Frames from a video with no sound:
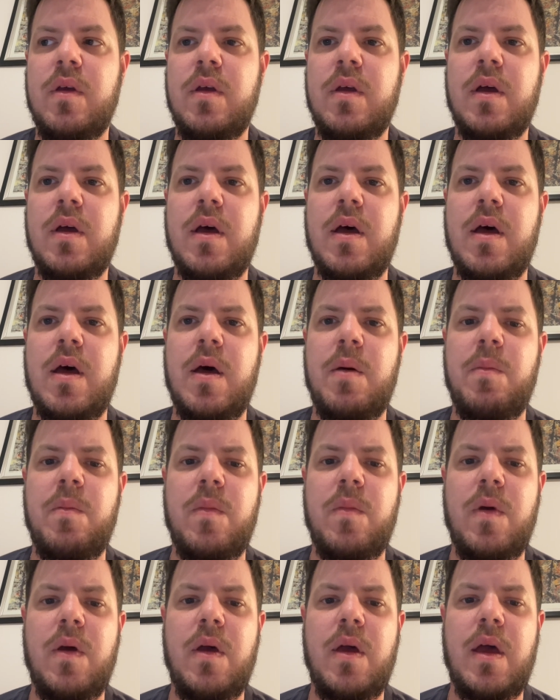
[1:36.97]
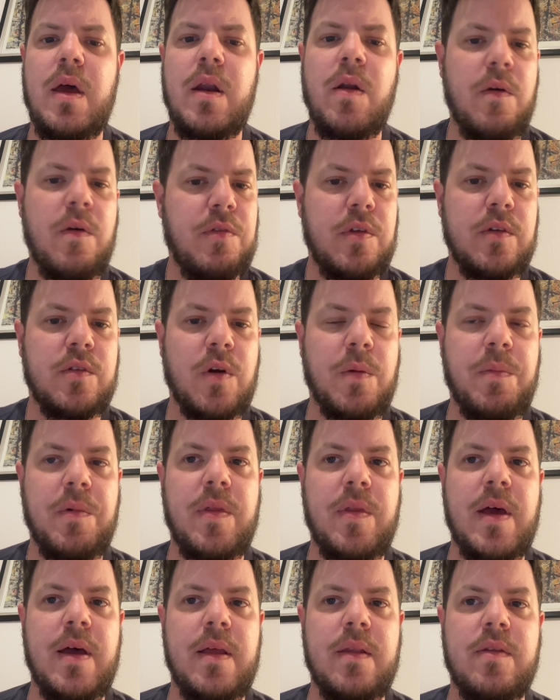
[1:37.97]
And over the top of
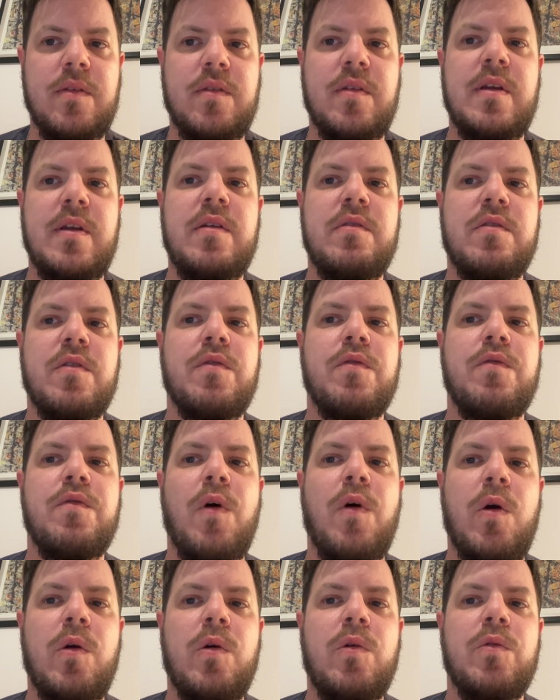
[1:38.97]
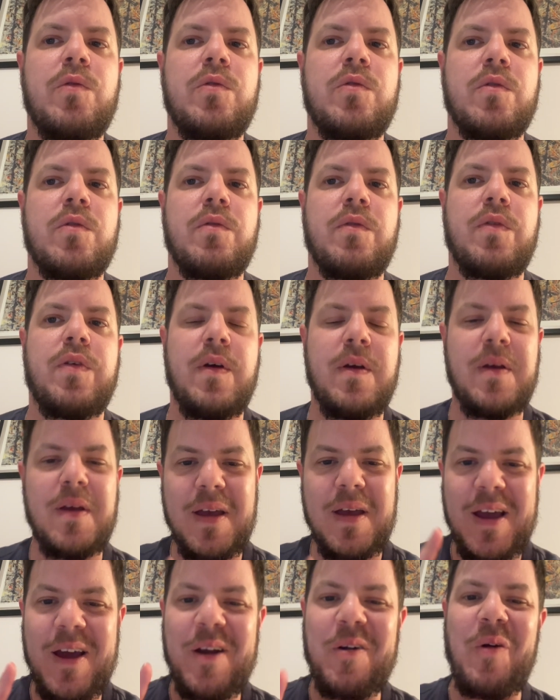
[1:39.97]
that, the signature vocals of
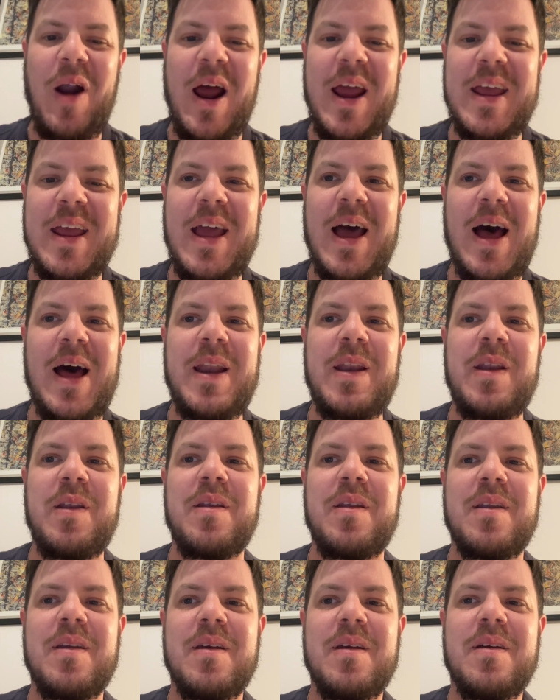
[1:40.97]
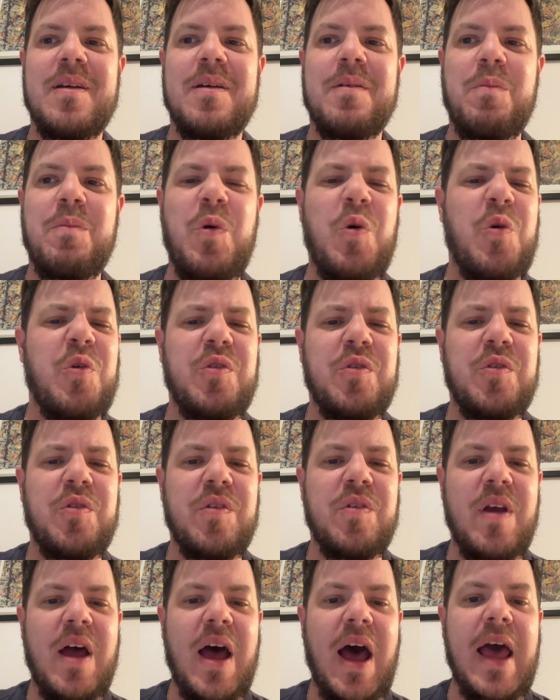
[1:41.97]
Raygun
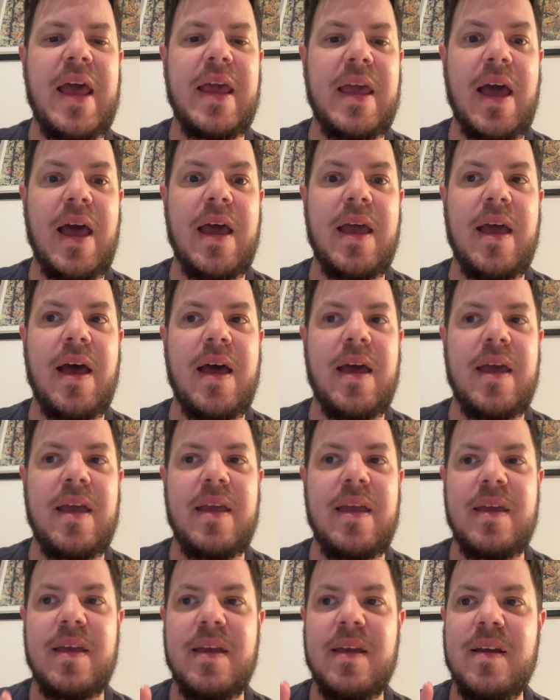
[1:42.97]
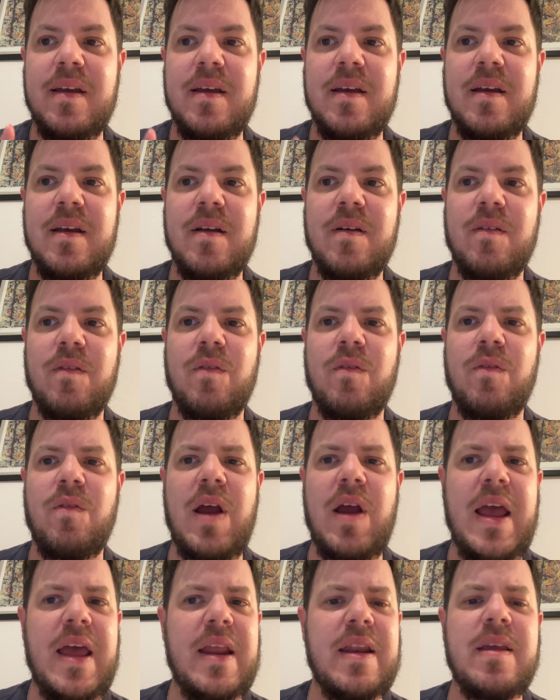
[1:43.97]
Bush, aka
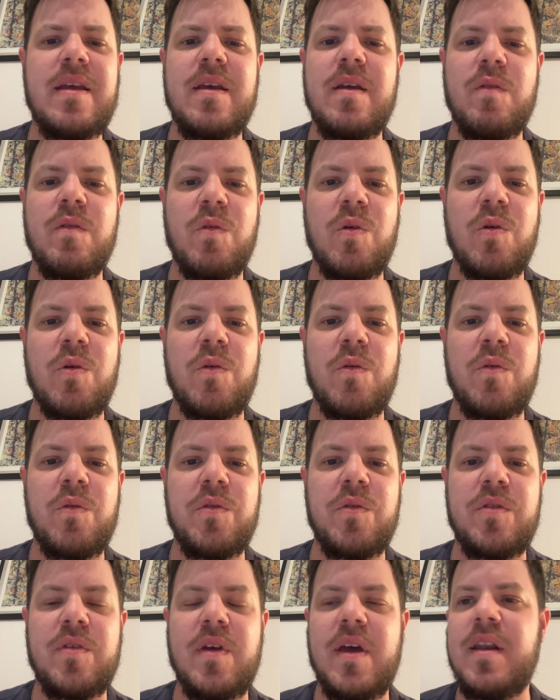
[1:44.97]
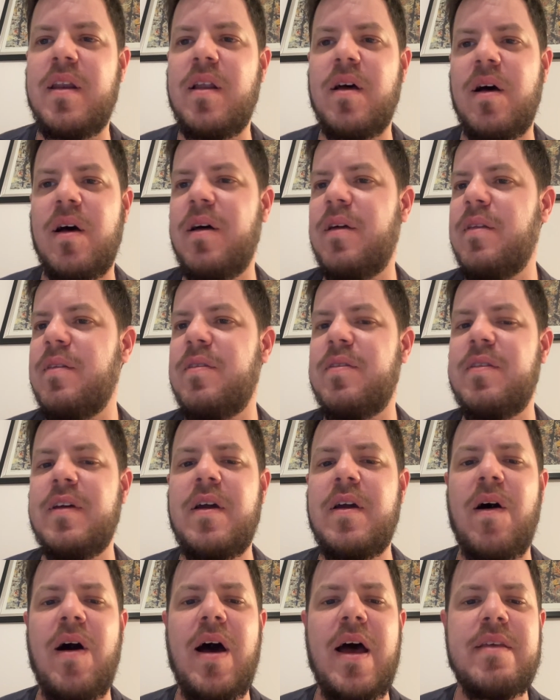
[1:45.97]
Randy Rules. And the
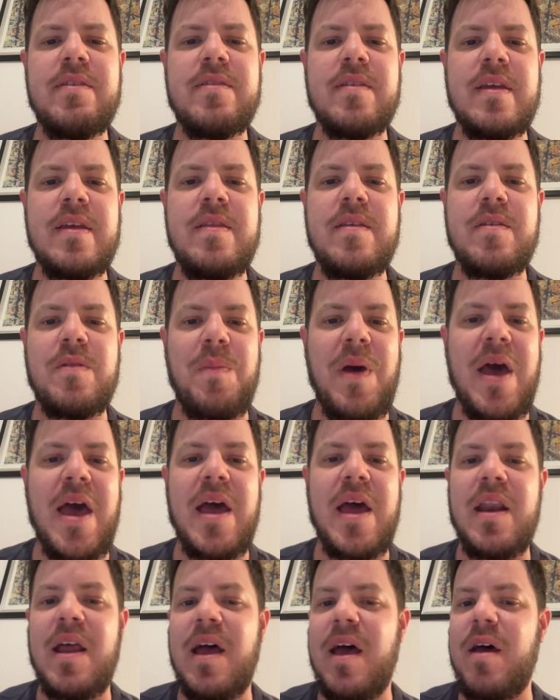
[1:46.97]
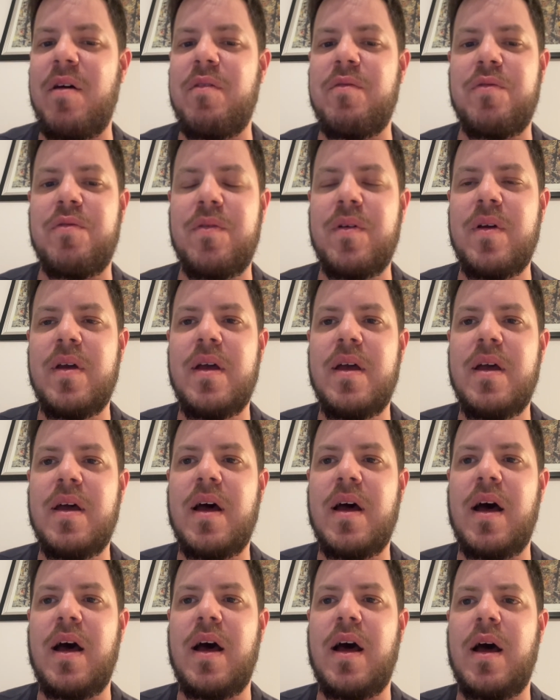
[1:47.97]
guys in this band have
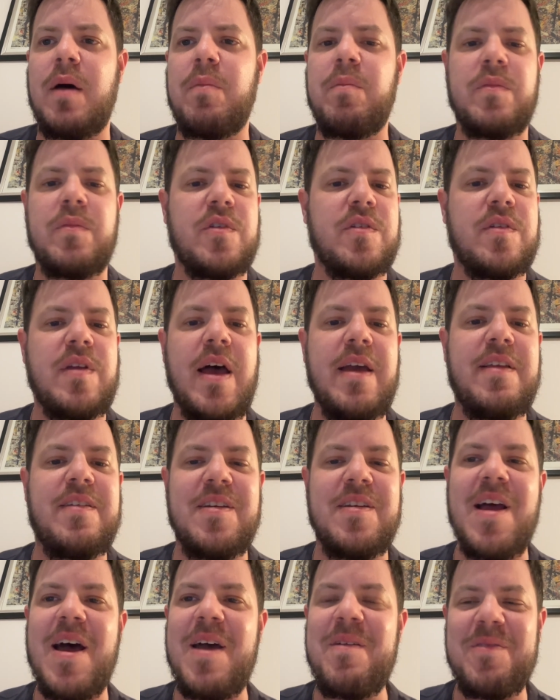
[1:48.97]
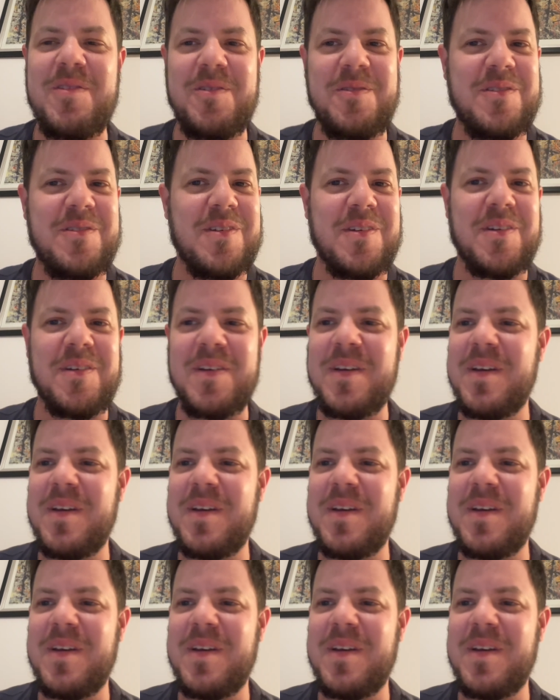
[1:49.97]
stage names which are